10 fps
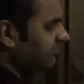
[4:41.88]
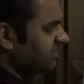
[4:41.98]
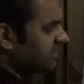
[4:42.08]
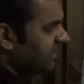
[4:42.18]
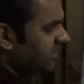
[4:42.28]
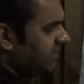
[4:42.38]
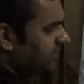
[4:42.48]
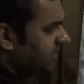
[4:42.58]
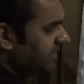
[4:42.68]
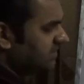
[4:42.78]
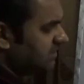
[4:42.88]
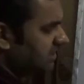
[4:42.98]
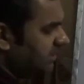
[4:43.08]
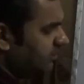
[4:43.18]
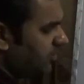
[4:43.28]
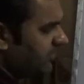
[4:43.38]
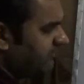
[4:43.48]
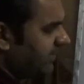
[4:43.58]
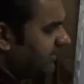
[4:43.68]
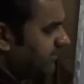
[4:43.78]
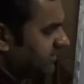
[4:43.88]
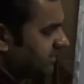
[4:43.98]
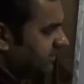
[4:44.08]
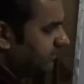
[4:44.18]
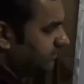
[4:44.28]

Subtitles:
which they're keeping is 3.5%.